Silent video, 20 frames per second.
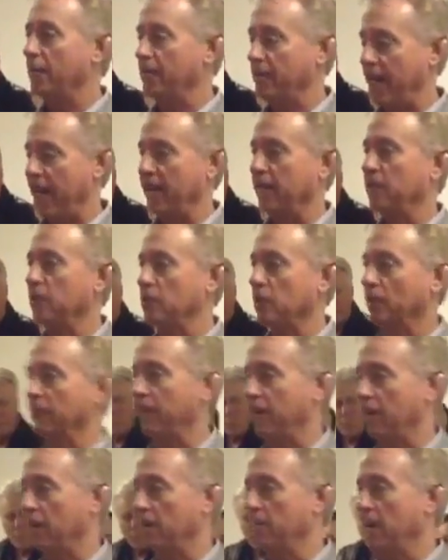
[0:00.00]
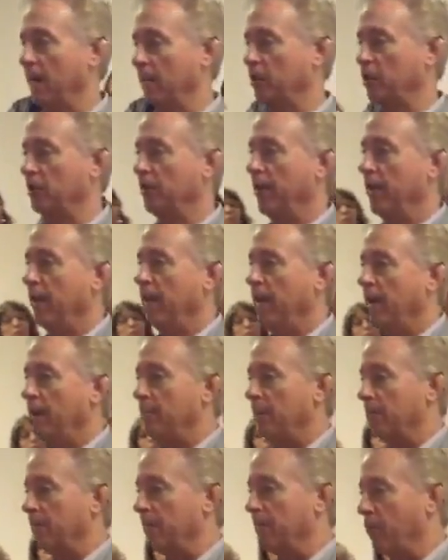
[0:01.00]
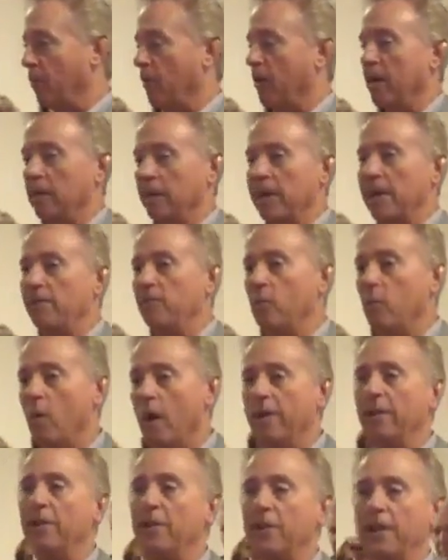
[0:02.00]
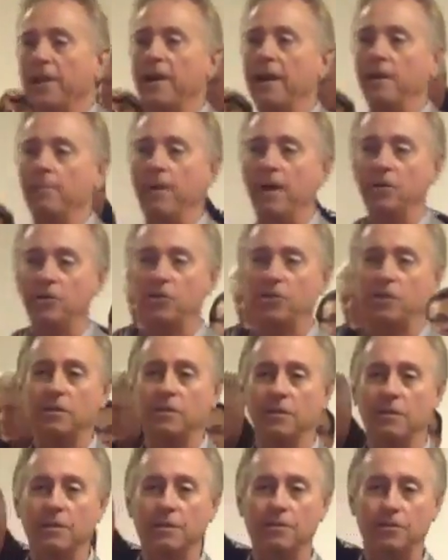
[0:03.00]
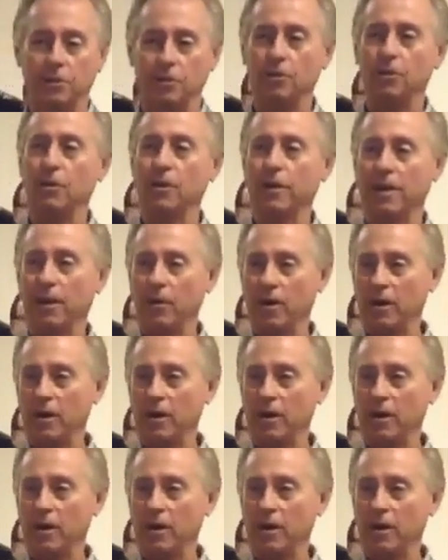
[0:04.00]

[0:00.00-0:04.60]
thank you so very much. But before I leave, one thing I must do, and I